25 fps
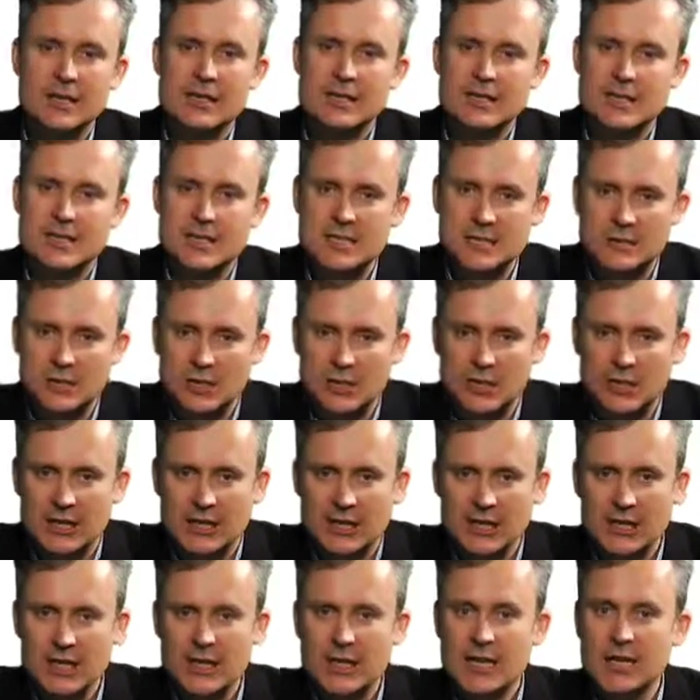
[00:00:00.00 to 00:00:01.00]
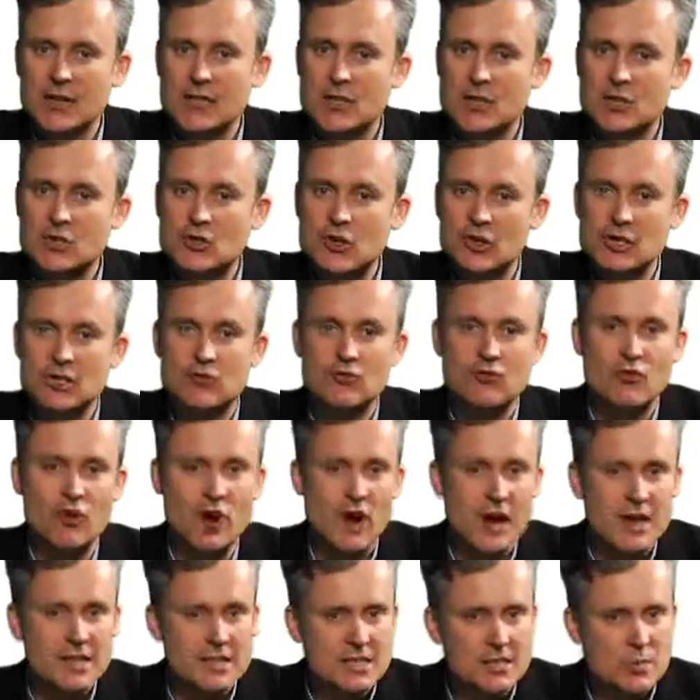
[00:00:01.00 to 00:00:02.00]
Similarly, if the trust
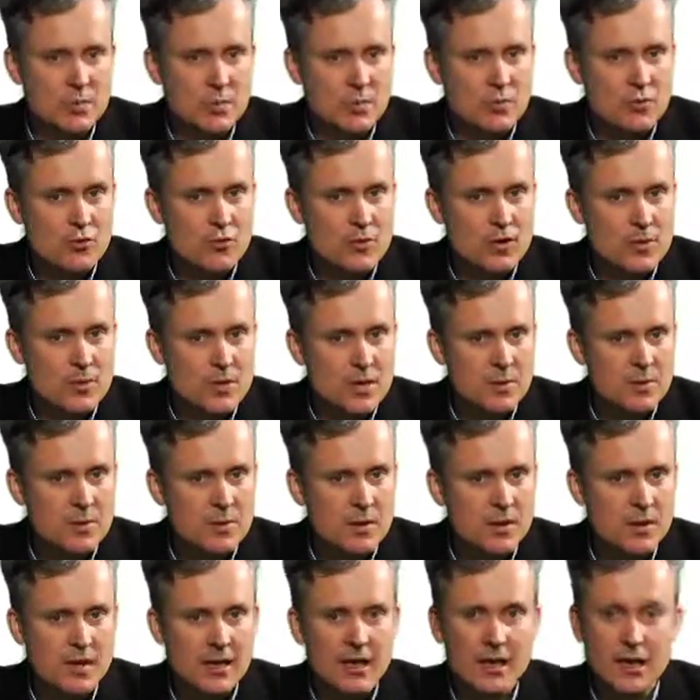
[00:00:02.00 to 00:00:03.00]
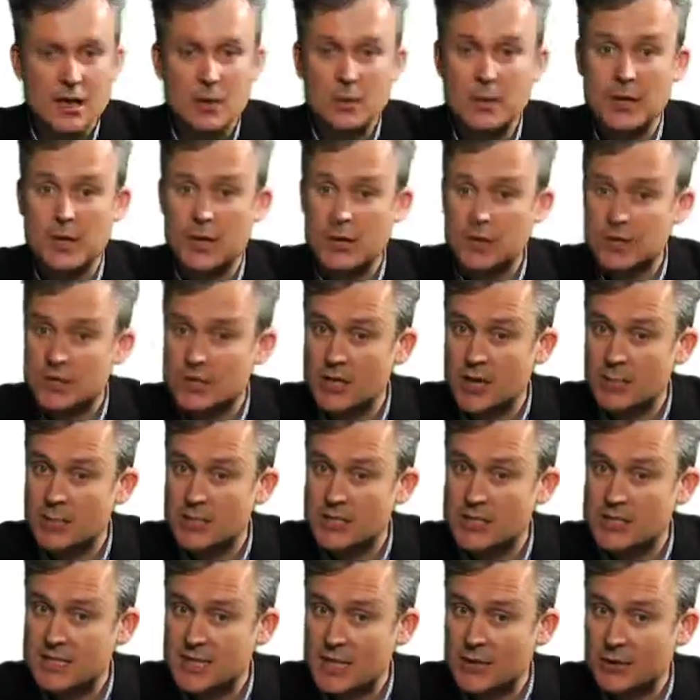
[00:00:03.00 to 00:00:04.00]
rises to a premium, it can be a good time to
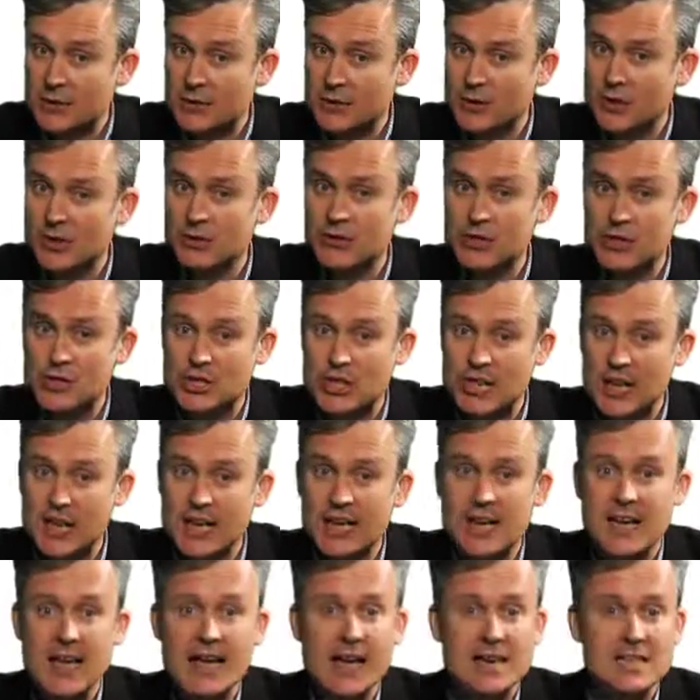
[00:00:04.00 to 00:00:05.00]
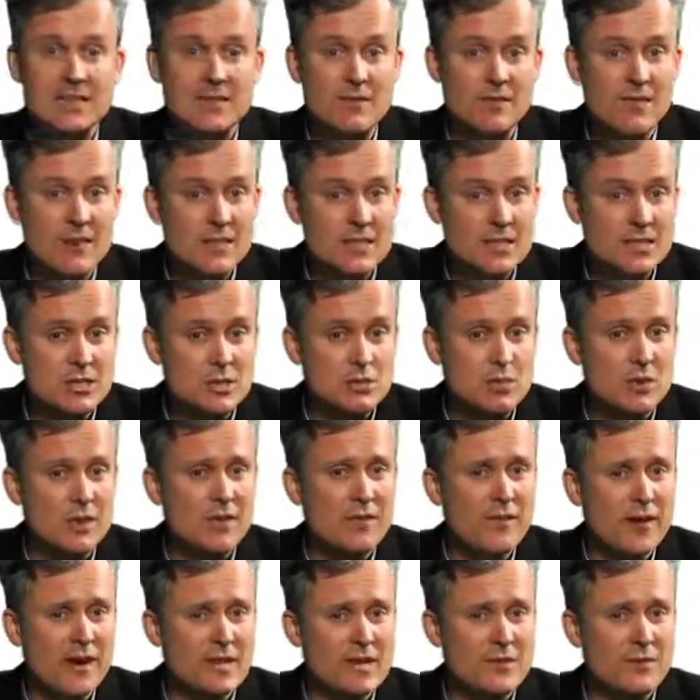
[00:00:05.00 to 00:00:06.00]
sell the share, as investors will
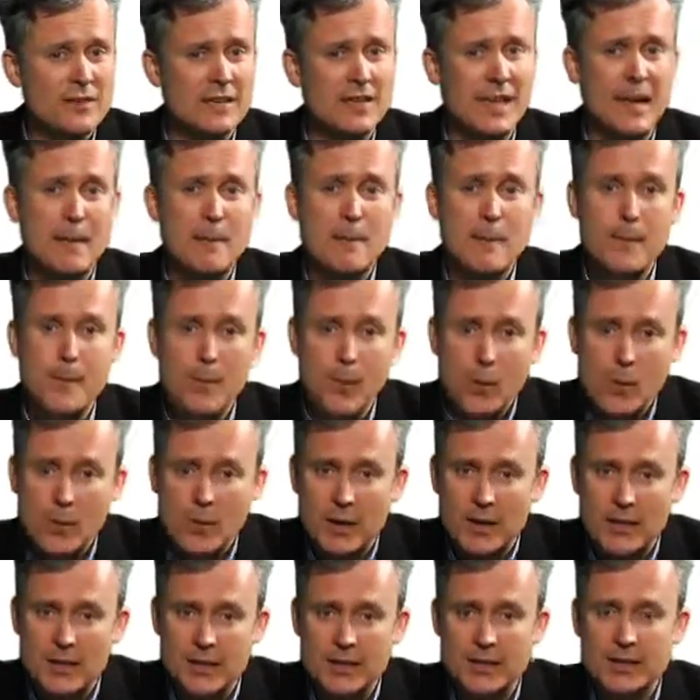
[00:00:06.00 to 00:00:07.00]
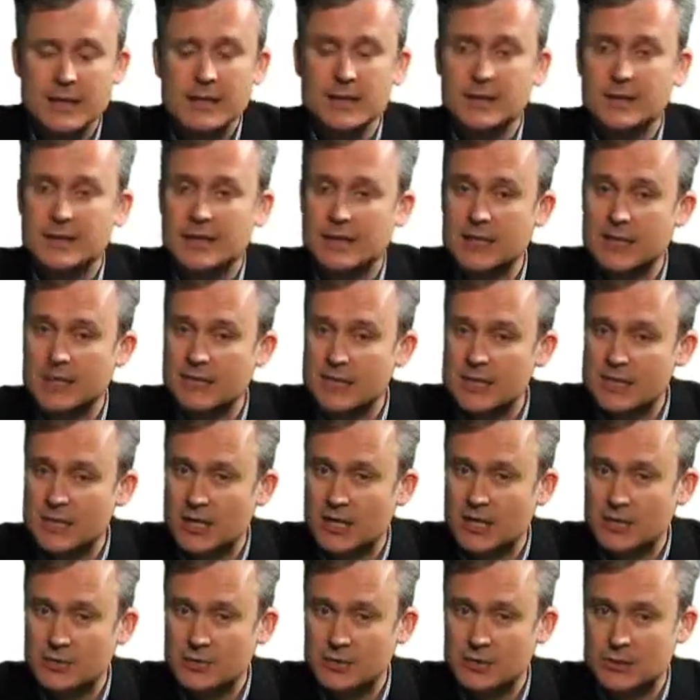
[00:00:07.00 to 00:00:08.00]
effectively get more money than they're
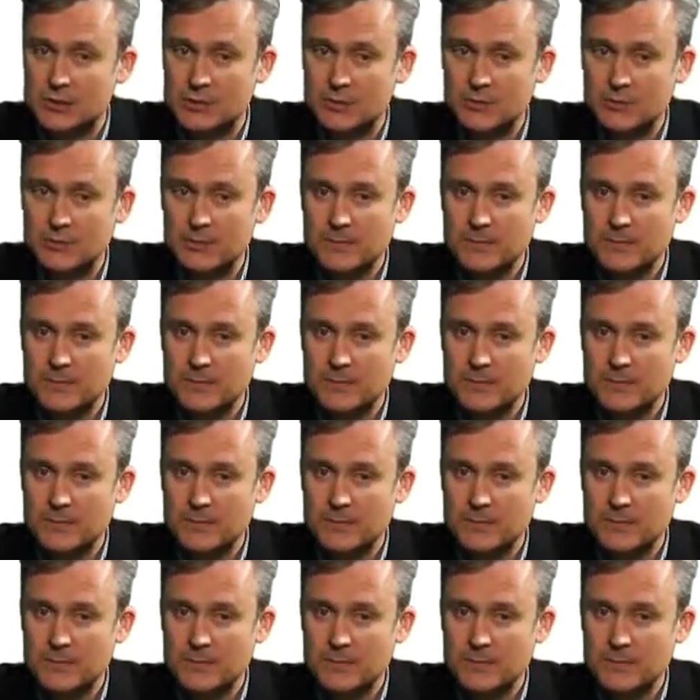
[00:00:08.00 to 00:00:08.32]
entitled to.